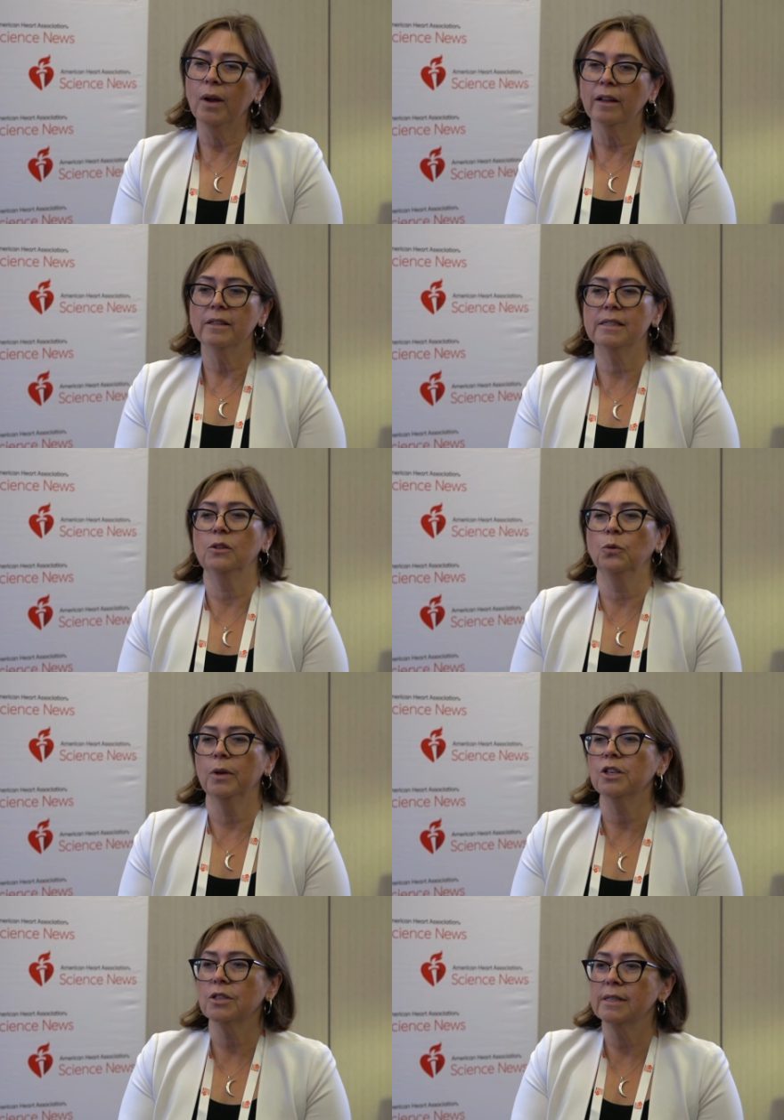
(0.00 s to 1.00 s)
And what are the
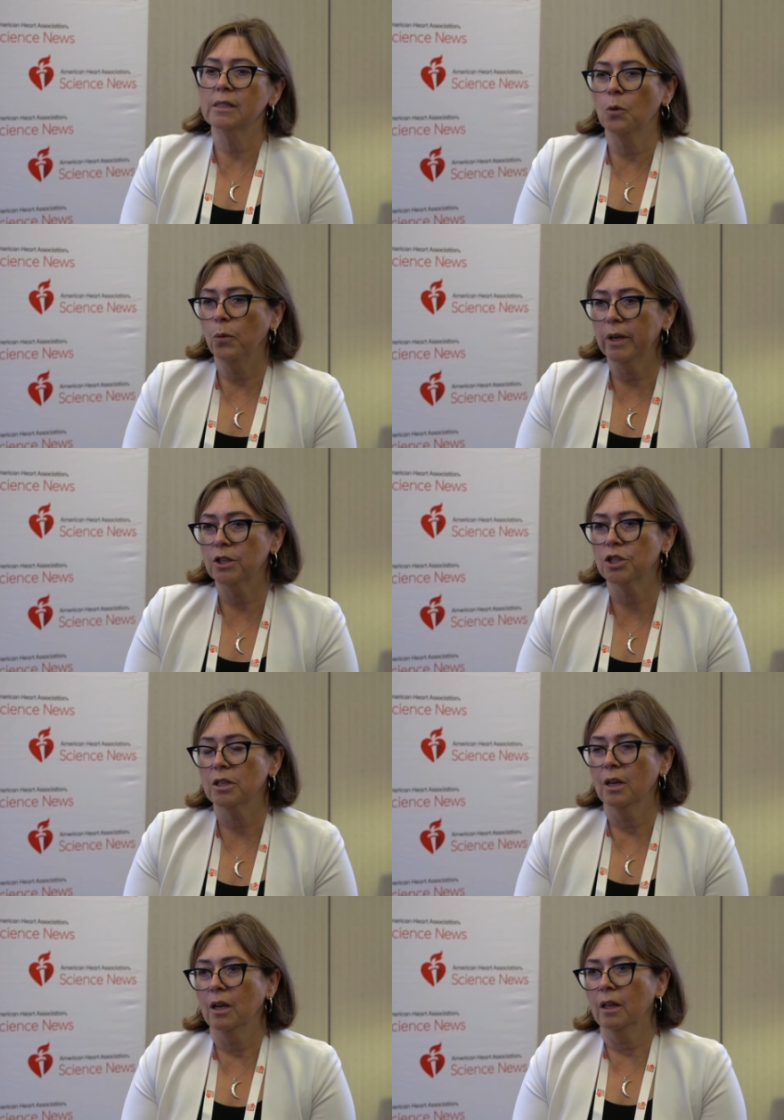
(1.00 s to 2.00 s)
situations in
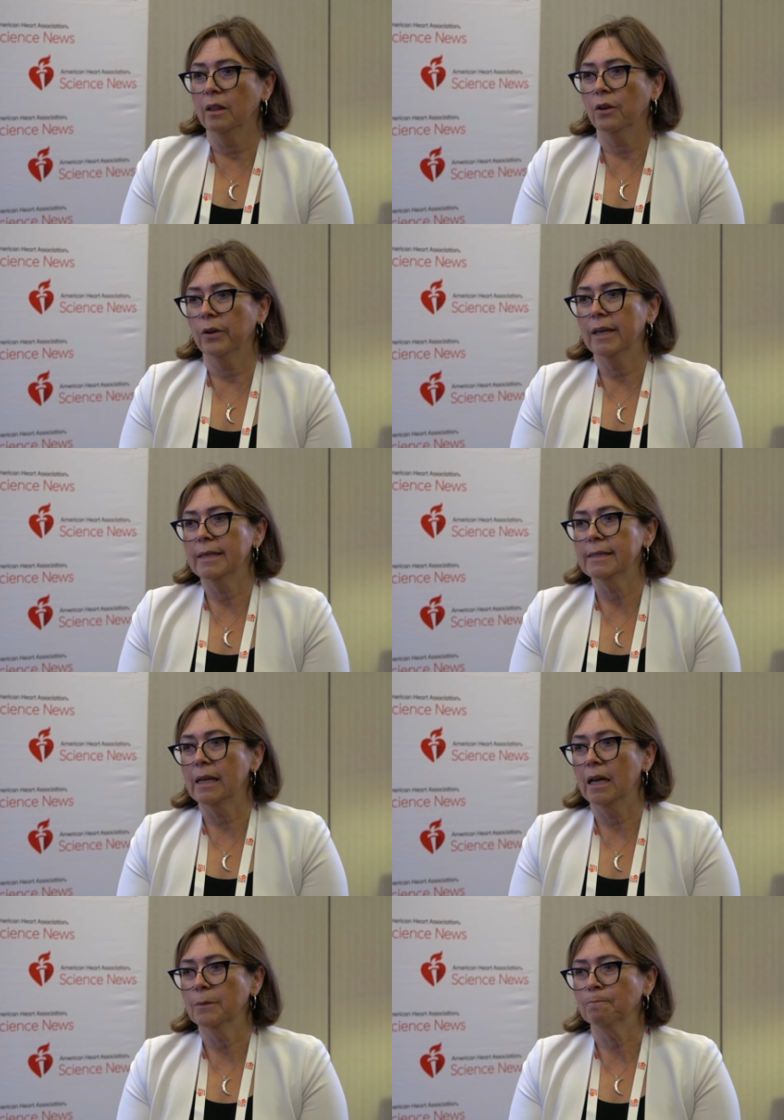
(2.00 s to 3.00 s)
which there
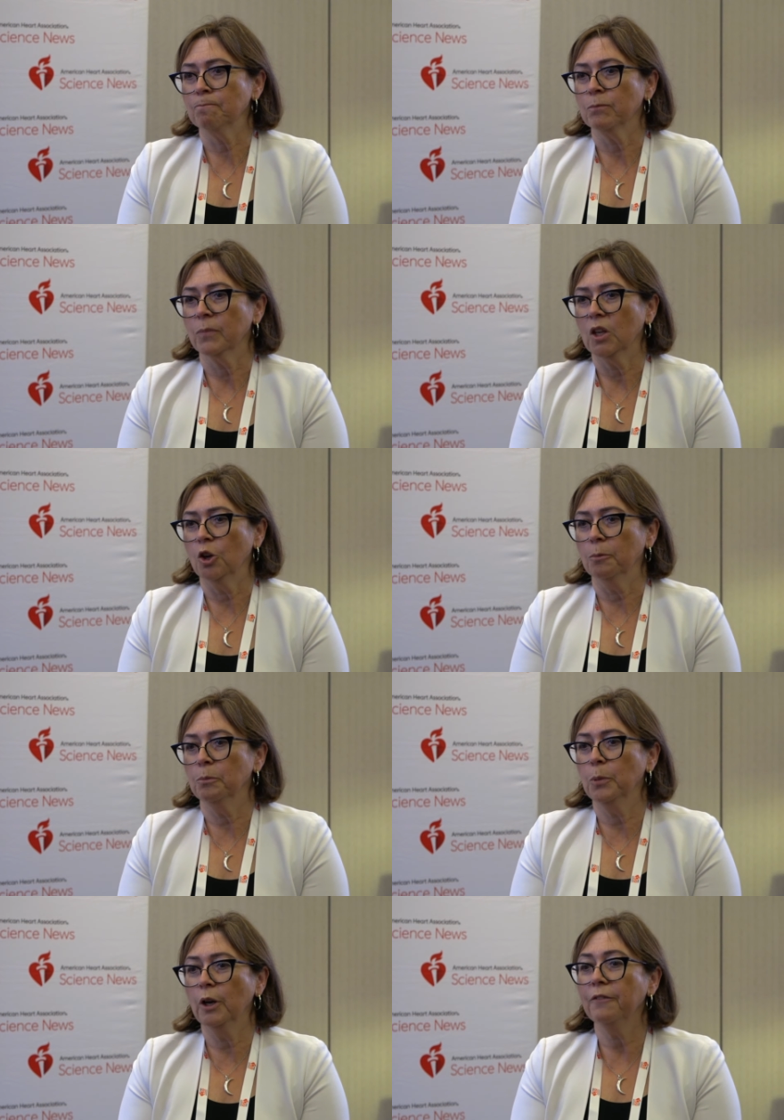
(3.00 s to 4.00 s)
is um, you know,
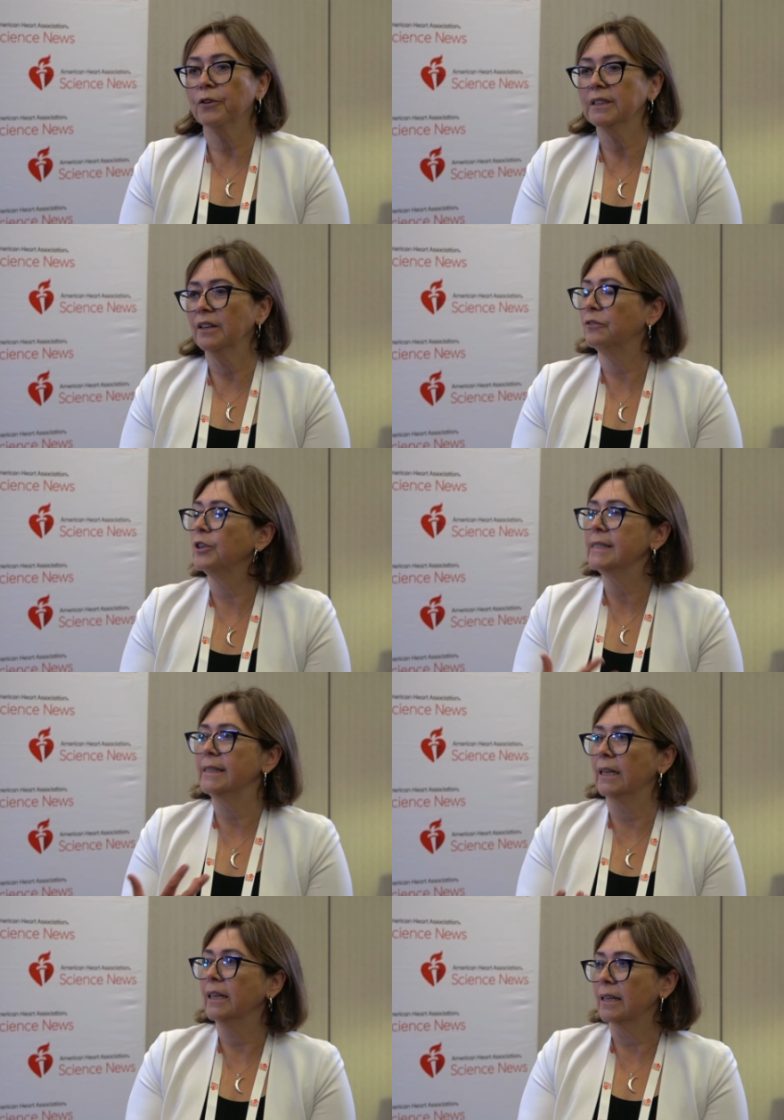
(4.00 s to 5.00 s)
proliferative
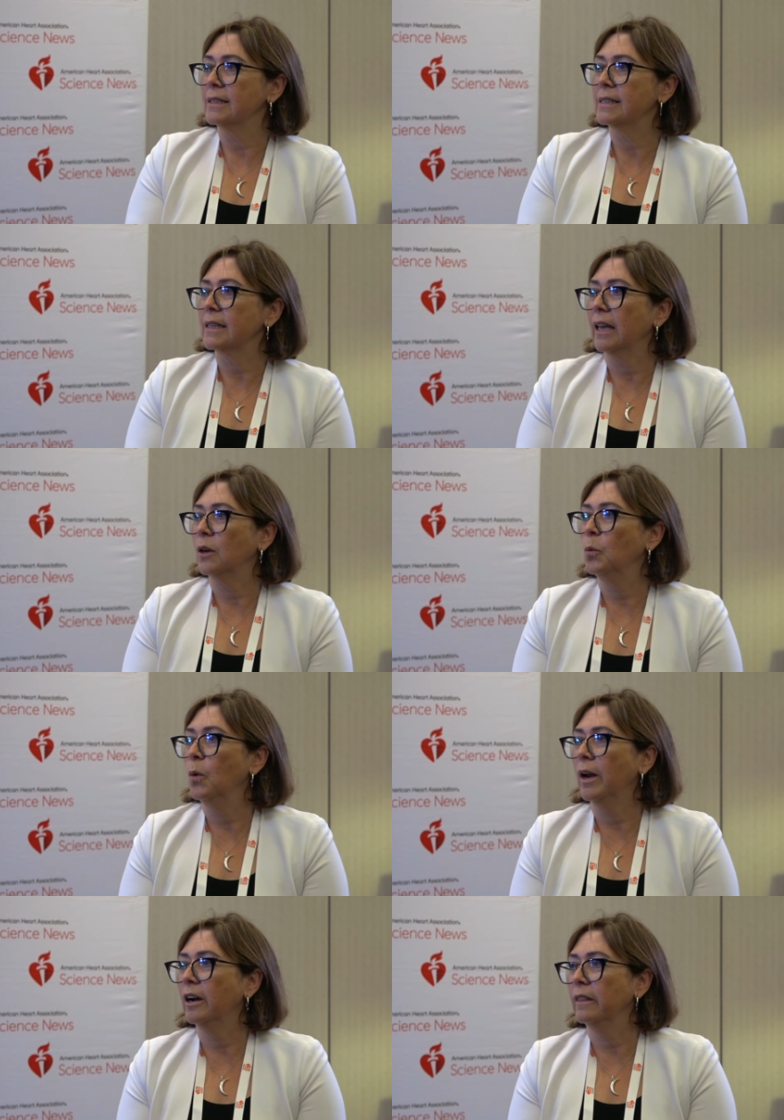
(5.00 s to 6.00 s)
resilience
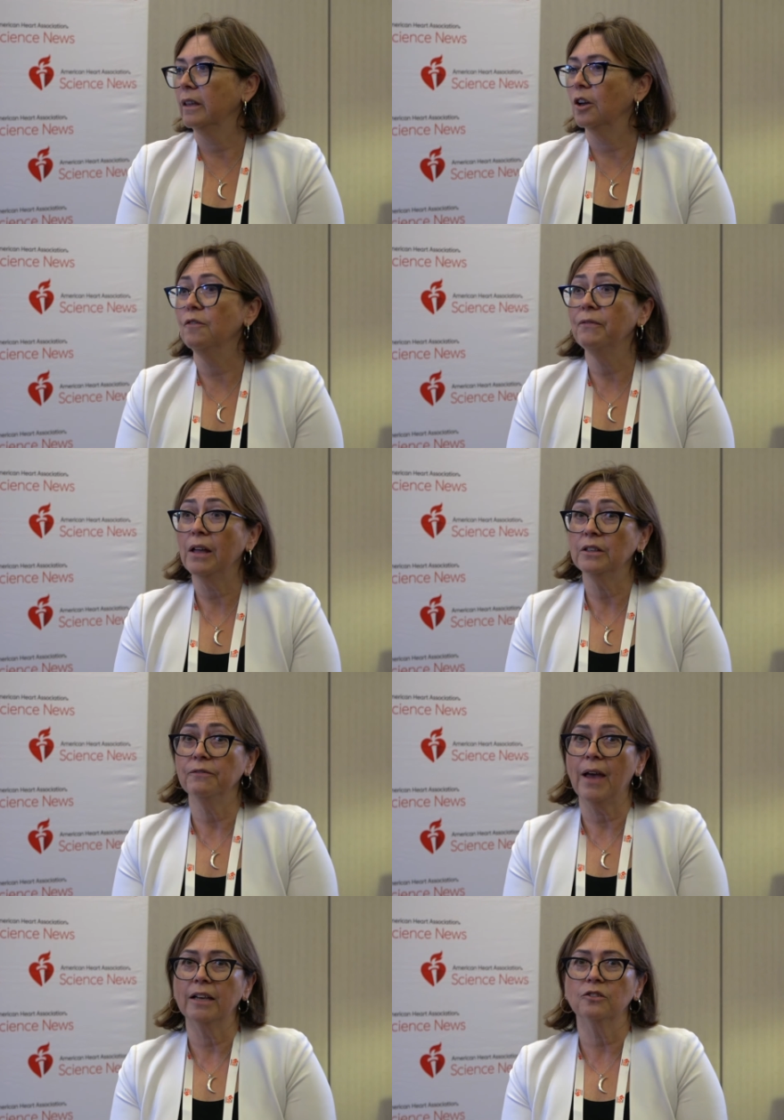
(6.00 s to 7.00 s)
and what are the
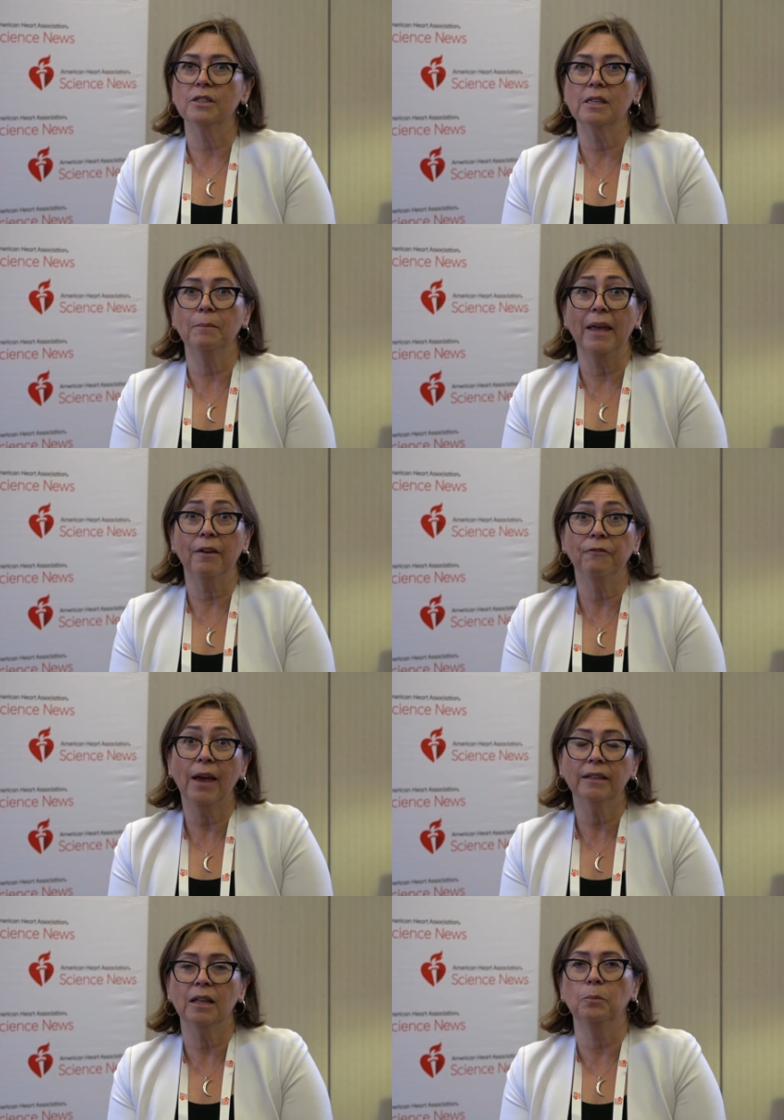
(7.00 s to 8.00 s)
confounding factors that might
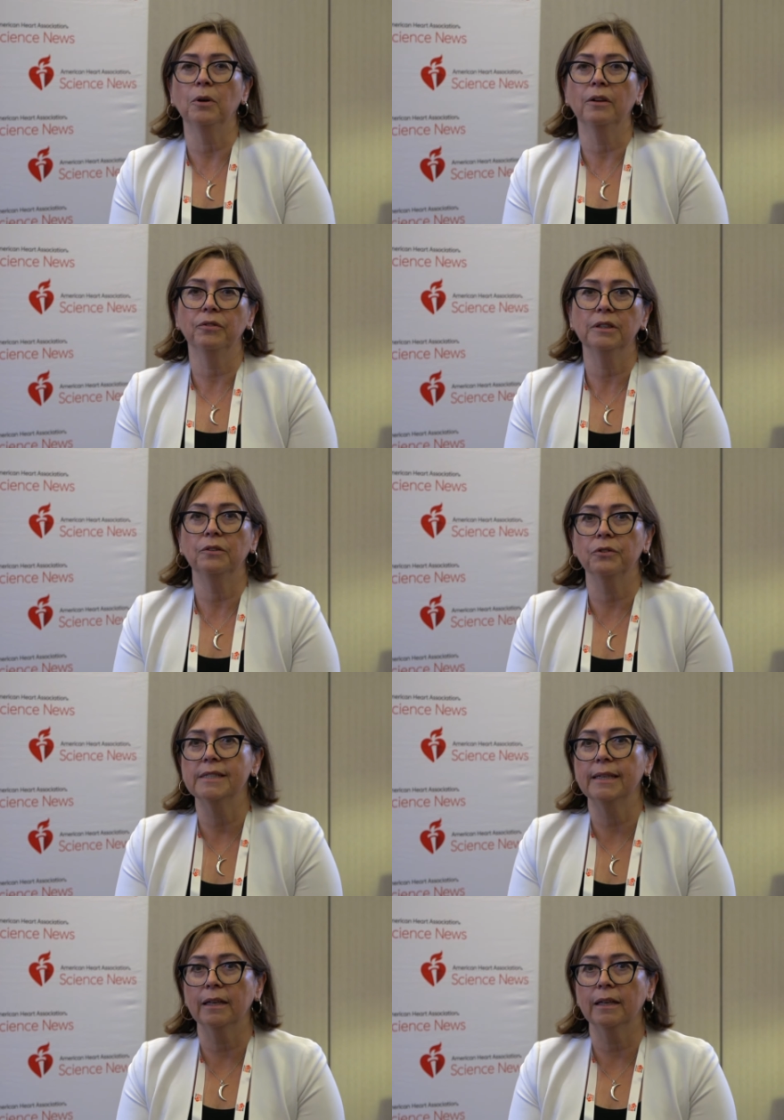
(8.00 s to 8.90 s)
affect that proliferative